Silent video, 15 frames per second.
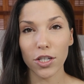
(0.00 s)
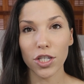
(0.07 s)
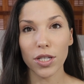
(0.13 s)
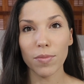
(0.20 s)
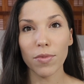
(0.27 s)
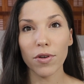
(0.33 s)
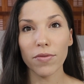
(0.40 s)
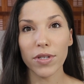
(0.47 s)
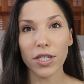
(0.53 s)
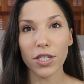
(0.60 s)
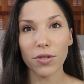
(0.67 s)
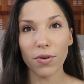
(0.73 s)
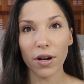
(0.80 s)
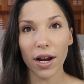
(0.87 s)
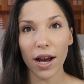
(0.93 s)
she moved
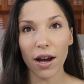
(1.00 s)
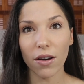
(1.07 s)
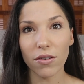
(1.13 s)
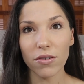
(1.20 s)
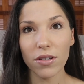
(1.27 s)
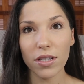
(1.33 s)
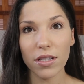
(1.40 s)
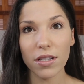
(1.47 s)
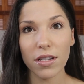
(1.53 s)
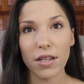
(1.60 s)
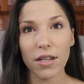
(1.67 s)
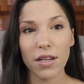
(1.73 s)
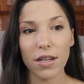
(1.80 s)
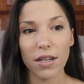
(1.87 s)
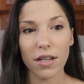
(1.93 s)
into our house,
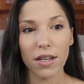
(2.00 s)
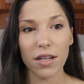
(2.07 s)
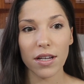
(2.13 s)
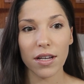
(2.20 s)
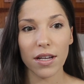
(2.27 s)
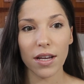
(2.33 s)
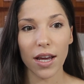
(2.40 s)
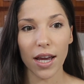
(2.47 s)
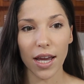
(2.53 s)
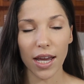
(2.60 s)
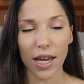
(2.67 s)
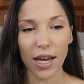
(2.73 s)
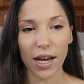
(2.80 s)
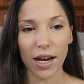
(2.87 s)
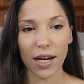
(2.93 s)

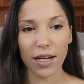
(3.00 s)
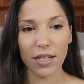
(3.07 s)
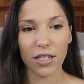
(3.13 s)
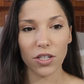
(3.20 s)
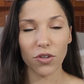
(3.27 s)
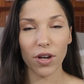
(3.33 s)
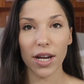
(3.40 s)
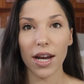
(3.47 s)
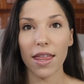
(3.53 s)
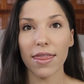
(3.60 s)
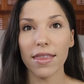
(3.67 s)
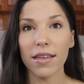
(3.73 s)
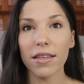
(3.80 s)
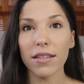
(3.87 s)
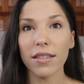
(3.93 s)
And granted,
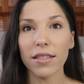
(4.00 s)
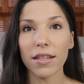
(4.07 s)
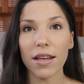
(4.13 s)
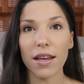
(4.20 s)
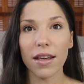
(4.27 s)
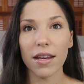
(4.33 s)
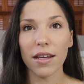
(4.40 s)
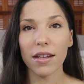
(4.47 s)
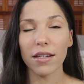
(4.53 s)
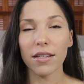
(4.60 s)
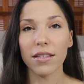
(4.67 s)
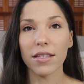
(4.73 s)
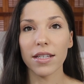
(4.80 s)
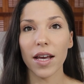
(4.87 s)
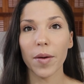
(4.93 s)
this
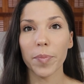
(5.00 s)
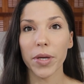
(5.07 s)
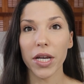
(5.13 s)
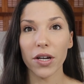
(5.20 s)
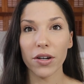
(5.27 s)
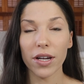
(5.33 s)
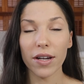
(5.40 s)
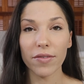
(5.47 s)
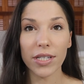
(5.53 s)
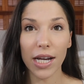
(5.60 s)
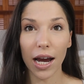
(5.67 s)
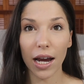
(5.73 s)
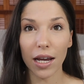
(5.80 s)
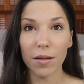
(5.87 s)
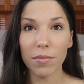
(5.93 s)
is a period of
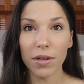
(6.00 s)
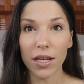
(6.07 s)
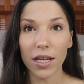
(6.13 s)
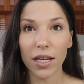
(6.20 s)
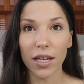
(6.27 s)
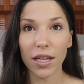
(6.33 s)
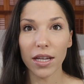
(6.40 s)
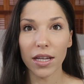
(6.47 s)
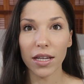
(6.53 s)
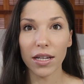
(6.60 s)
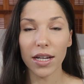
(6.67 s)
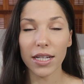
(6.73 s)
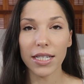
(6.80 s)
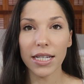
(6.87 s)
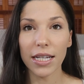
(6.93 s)
time
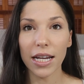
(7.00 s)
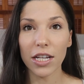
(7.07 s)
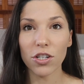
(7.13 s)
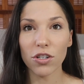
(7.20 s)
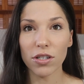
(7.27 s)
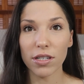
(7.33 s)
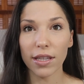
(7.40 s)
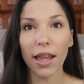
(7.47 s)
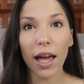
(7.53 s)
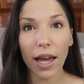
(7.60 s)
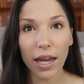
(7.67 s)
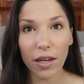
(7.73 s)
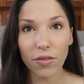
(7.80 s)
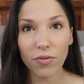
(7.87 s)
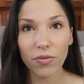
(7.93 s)
in a teenager's
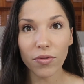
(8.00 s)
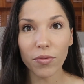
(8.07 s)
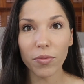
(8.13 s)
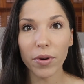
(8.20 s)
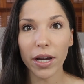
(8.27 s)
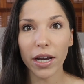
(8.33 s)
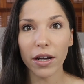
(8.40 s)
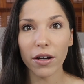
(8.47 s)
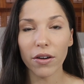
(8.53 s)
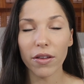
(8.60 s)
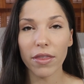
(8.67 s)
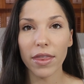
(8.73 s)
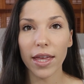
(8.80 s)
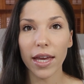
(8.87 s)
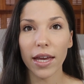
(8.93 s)
life
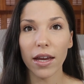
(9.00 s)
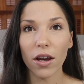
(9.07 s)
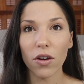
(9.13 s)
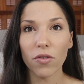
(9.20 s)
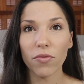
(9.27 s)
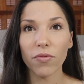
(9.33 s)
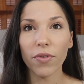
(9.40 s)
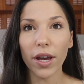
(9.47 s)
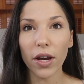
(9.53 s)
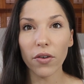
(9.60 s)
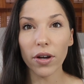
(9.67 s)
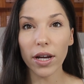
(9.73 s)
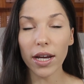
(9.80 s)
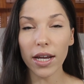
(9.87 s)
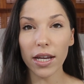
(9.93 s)
where they are
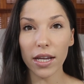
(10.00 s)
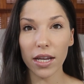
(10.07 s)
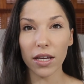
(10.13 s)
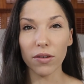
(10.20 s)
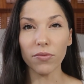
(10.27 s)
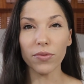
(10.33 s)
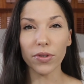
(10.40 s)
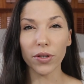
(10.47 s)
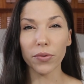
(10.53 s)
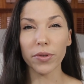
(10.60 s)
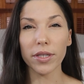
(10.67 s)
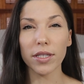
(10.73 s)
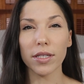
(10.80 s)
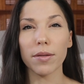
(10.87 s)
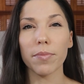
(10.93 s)
very
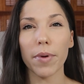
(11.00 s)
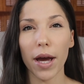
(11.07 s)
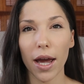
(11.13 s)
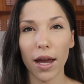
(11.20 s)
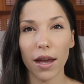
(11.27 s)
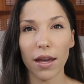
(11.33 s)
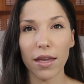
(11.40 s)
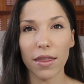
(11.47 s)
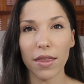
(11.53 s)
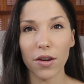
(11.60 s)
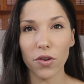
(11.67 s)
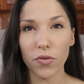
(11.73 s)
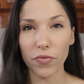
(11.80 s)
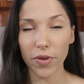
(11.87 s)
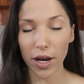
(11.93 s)
influenced by
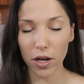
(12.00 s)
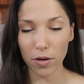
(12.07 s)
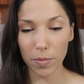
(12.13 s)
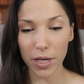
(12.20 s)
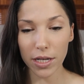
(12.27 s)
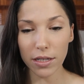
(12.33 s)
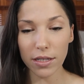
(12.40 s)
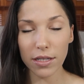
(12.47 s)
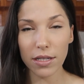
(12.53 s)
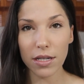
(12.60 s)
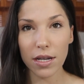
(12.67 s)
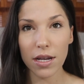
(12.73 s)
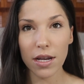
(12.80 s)
their environment.